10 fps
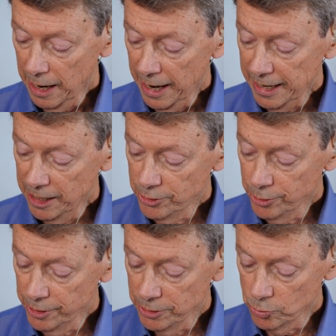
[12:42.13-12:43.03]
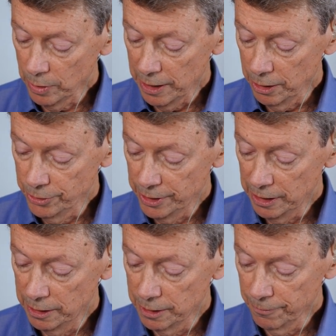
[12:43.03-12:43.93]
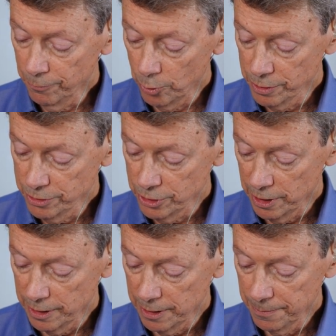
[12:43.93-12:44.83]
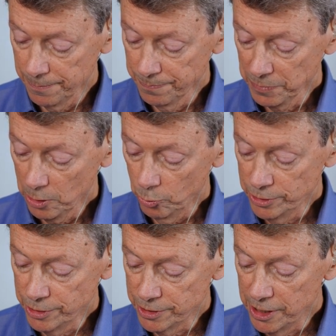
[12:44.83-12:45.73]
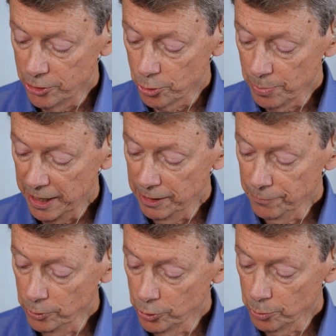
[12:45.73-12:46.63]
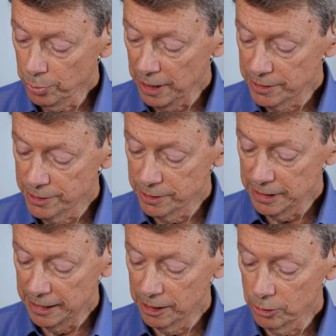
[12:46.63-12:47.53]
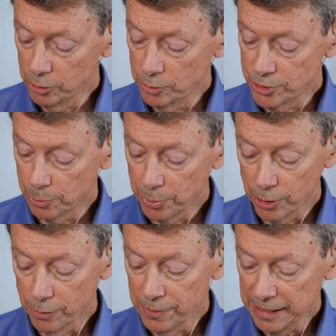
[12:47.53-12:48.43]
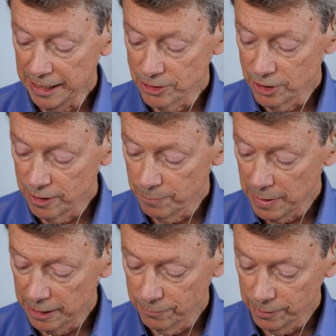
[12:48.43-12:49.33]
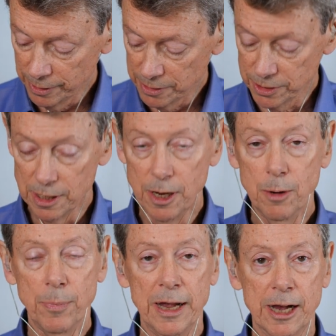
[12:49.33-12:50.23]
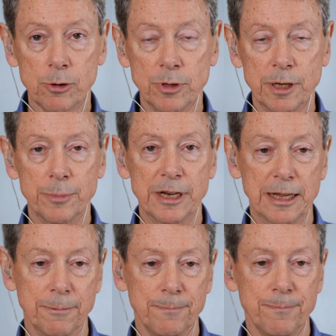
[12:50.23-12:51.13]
I entered and dwelled in the fourth jhana, which is neither painful nor pleasant and includes the purification of mindfulness by equanimity.